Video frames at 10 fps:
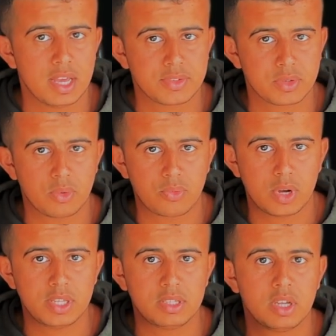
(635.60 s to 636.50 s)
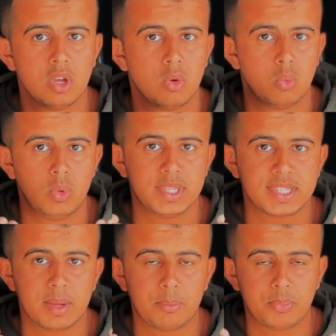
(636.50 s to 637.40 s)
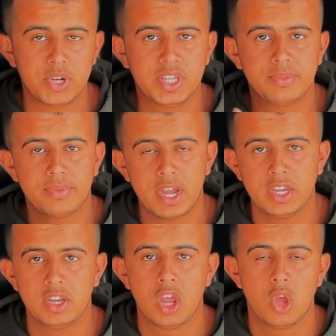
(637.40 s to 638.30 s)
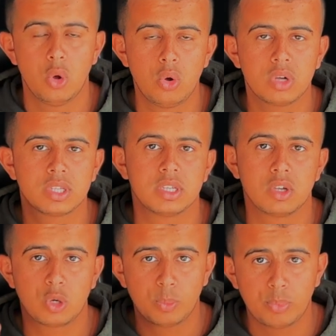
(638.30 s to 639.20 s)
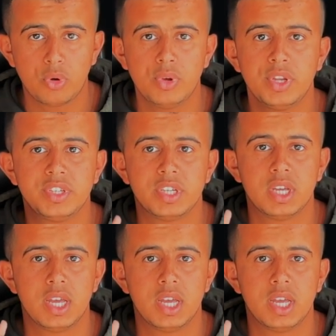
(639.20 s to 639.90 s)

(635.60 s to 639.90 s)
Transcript: a storefront with some predefined hooks, component,